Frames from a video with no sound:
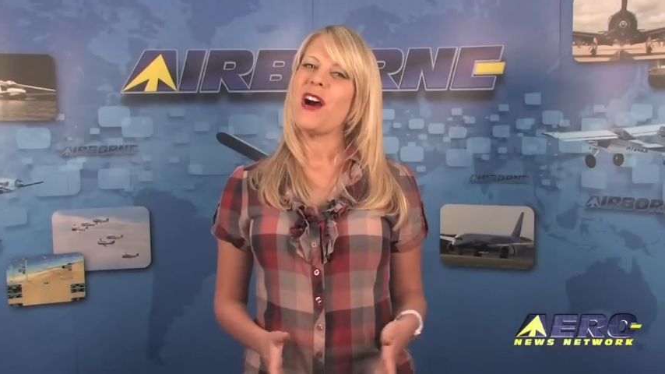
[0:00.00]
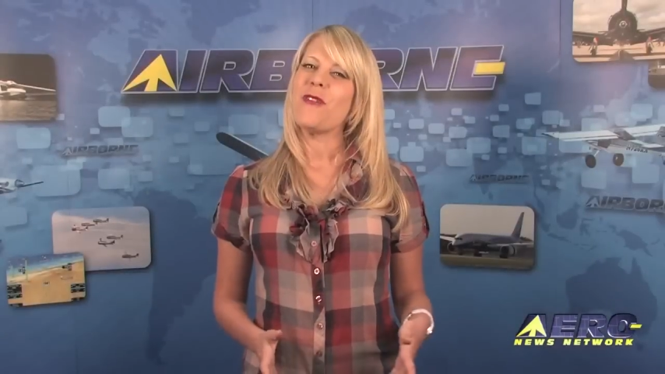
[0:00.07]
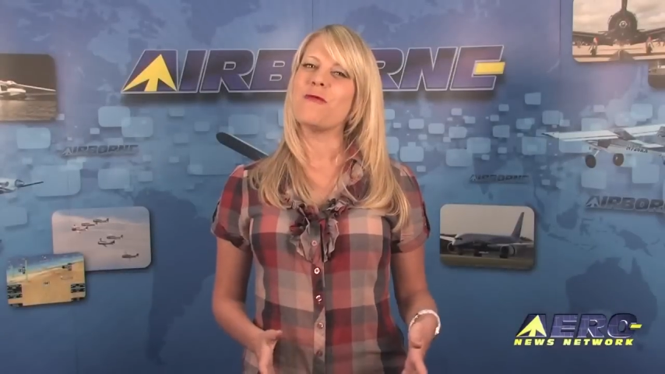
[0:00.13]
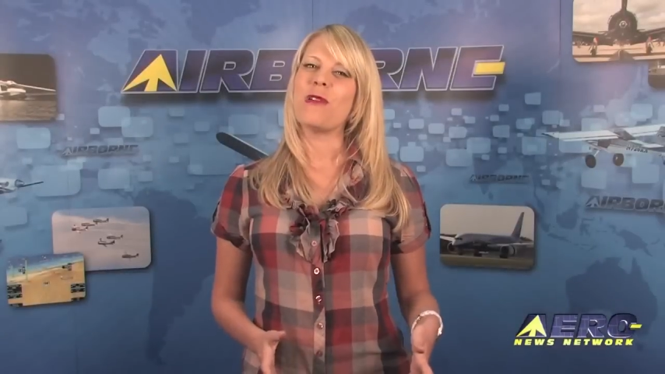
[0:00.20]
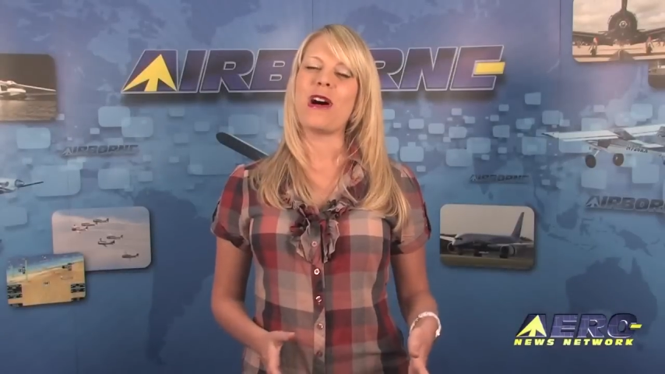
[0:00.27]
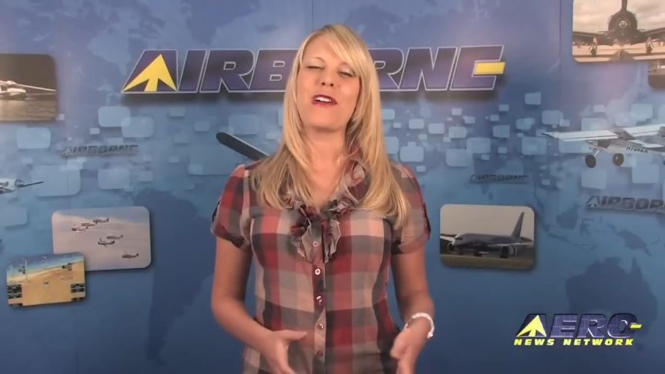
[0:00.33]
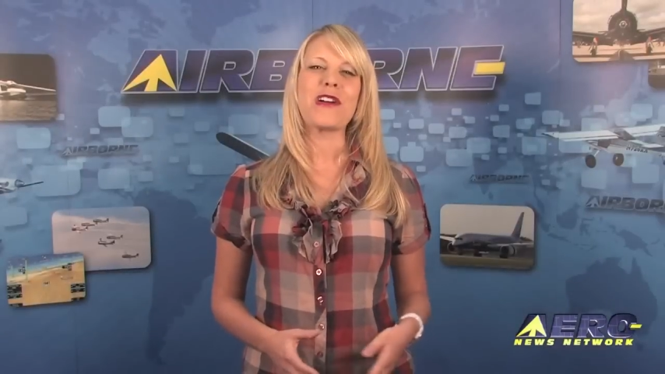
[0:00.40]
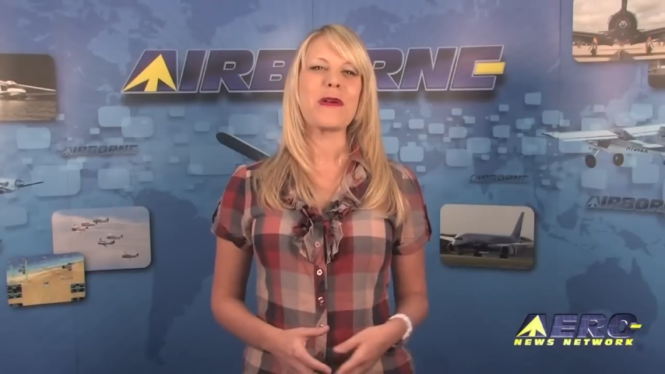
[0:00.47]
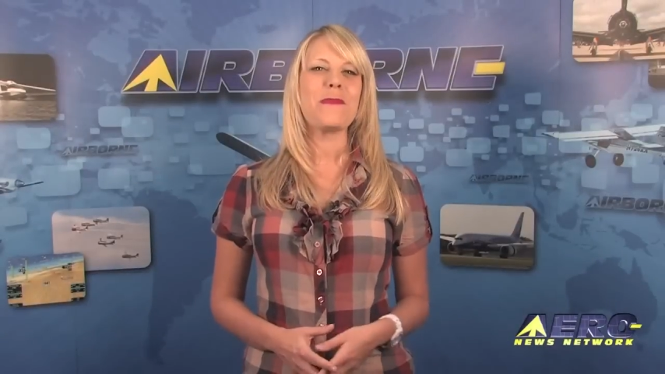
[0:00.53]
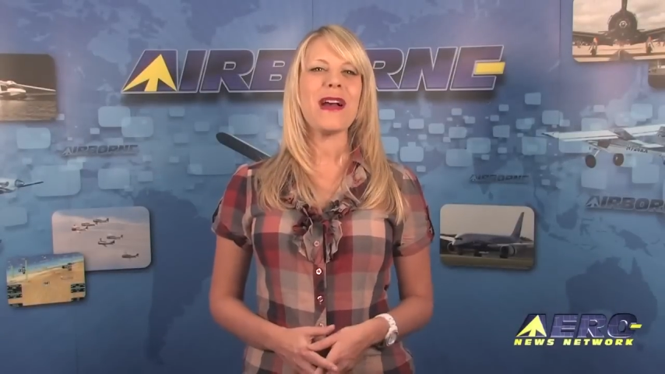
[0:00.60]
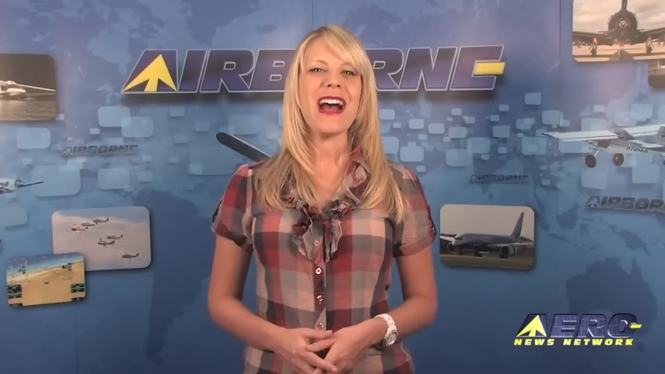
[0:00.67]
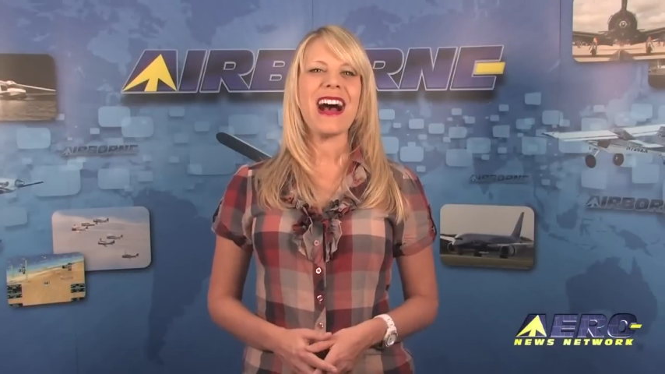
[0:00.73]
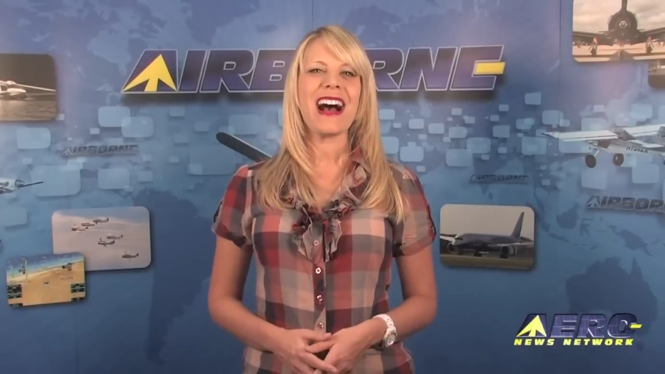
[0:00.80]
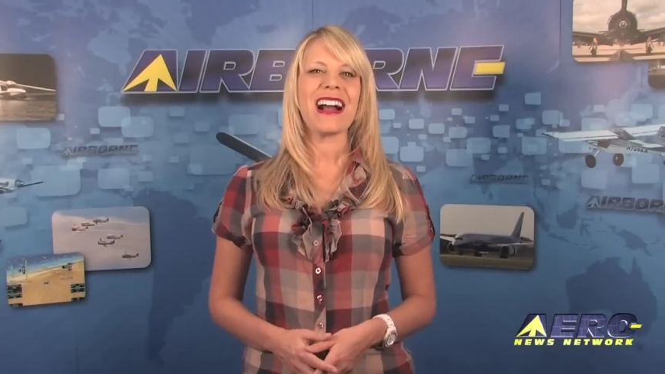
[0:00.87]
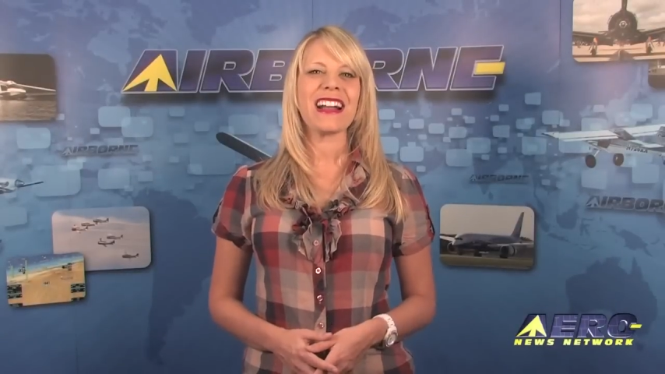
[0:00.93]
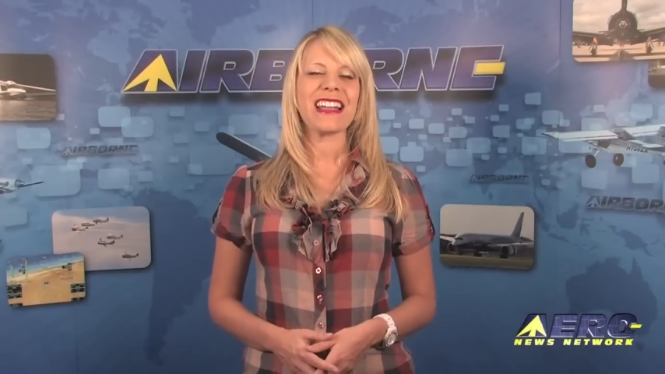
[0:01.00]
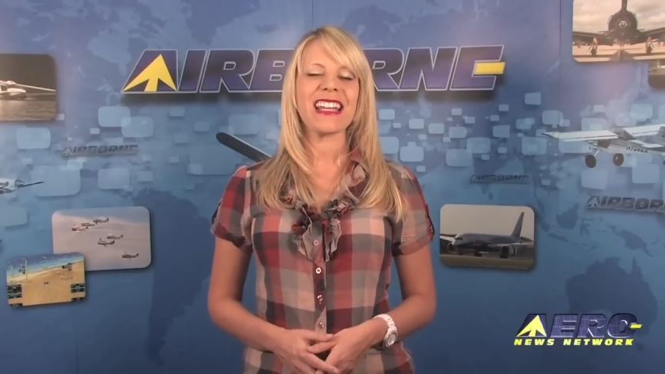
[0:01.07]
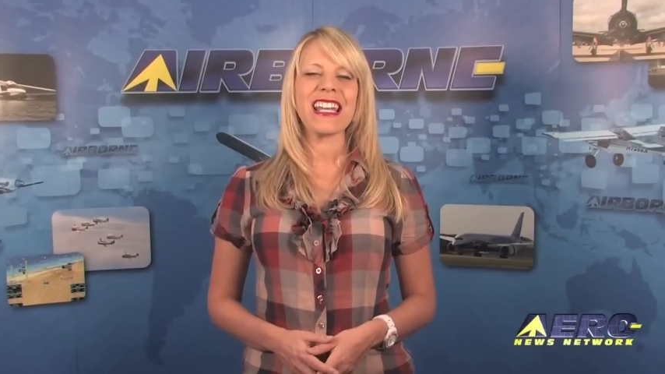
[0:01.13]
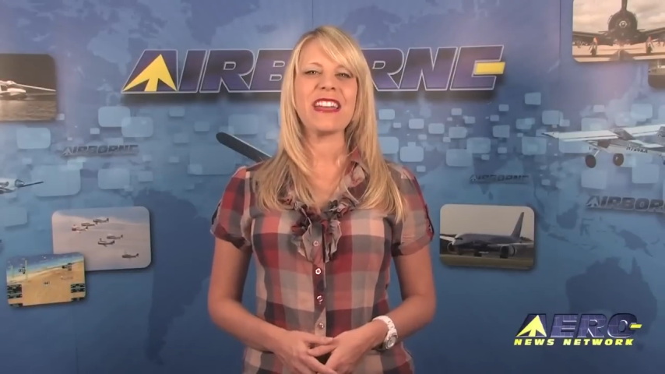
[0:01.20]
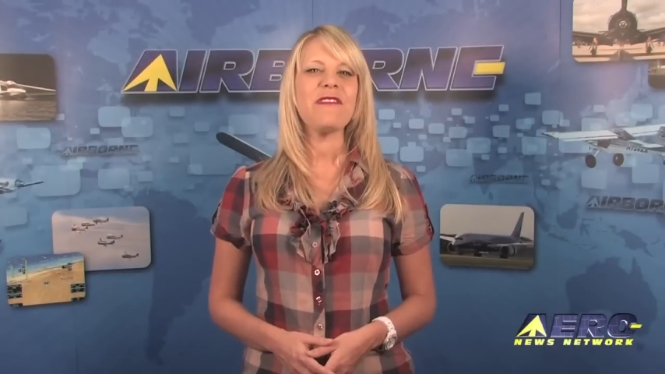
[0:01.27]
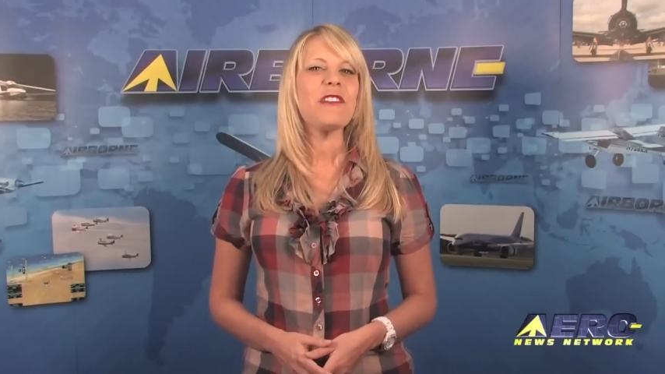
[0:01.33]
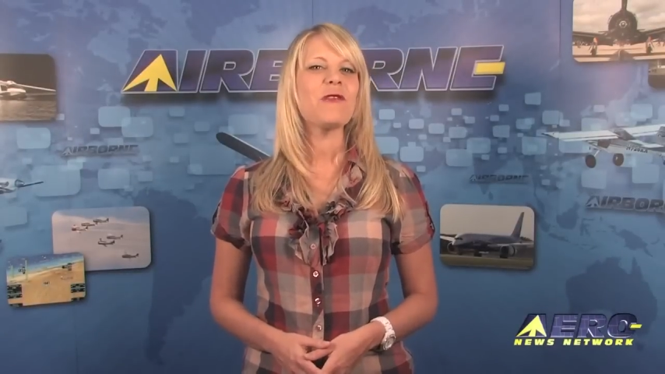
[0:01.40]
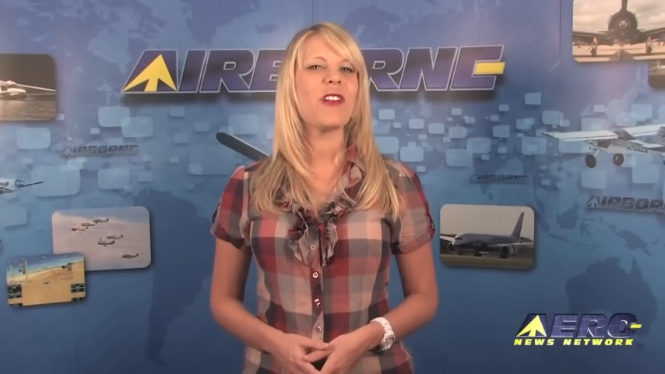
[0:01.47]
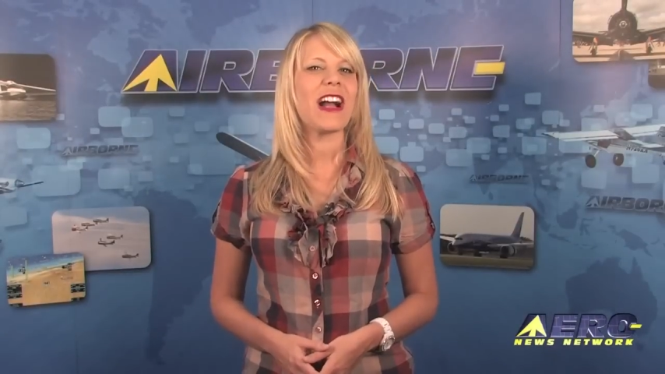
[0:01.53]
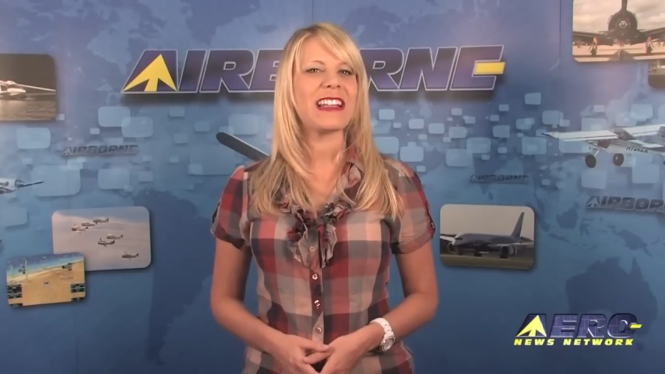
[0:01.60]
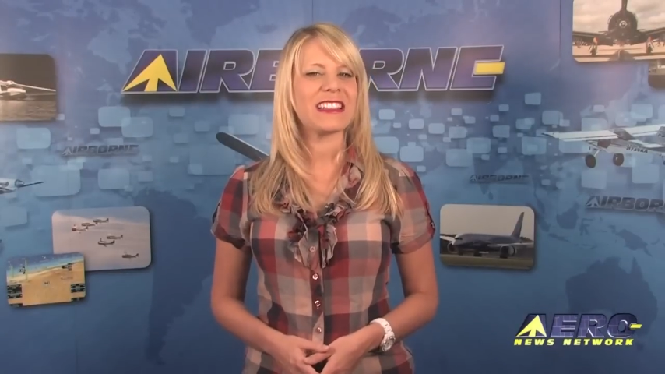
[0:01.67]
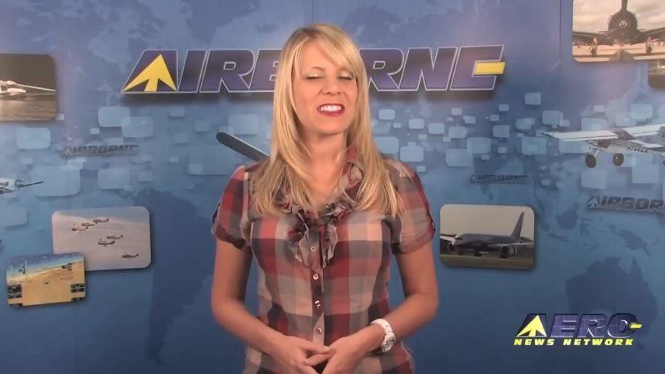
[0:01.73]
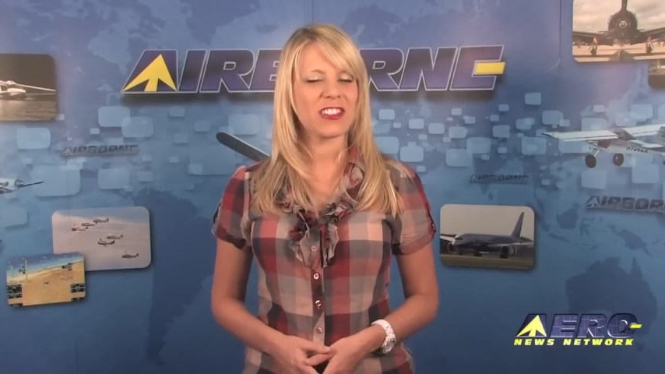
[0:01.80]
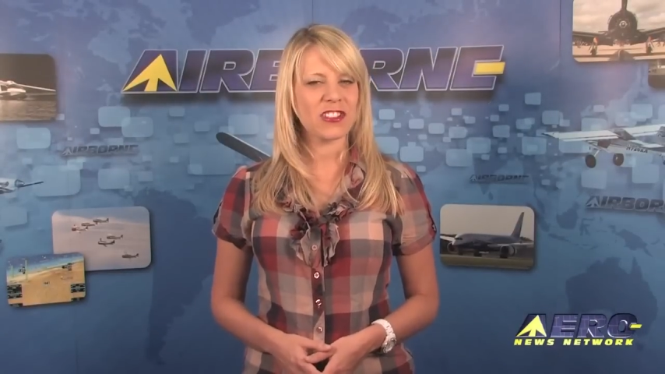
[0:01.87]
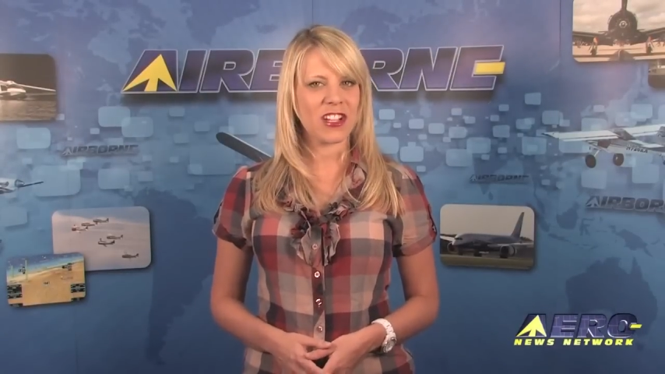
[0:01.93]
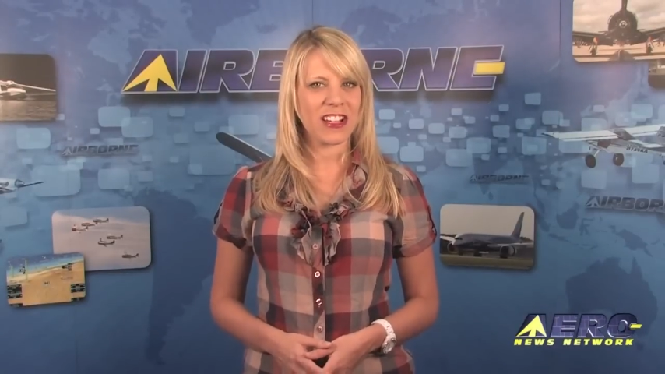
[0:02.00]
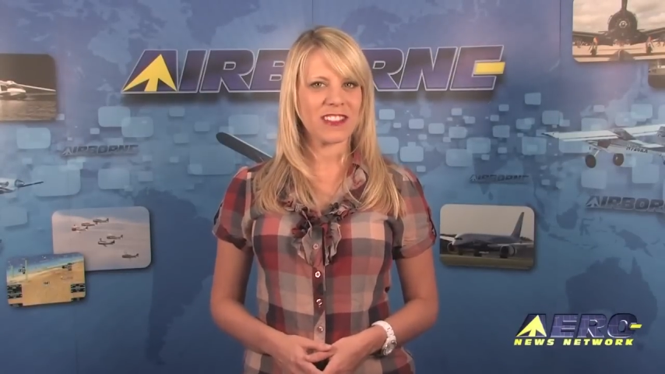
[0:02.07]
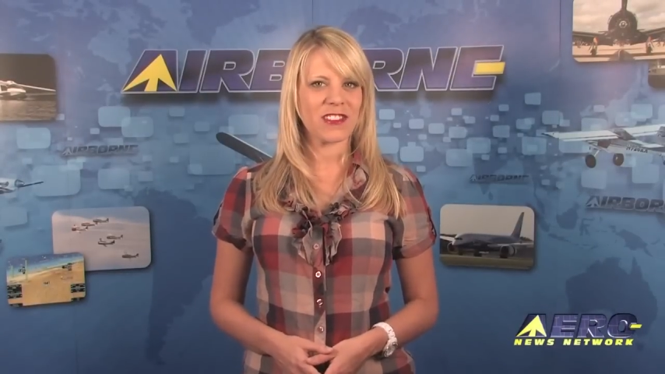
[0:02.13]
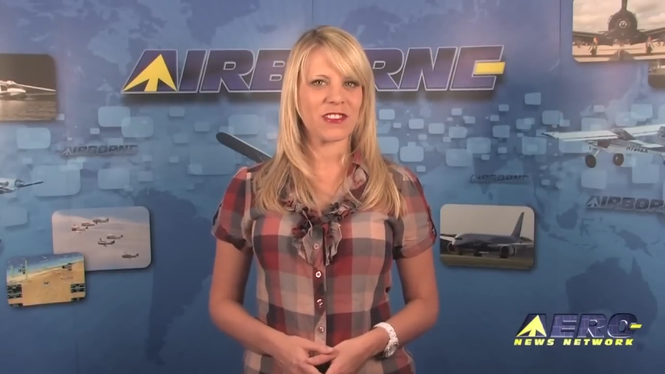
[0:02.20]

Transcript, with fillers: Welcome back. If you'd like to suggest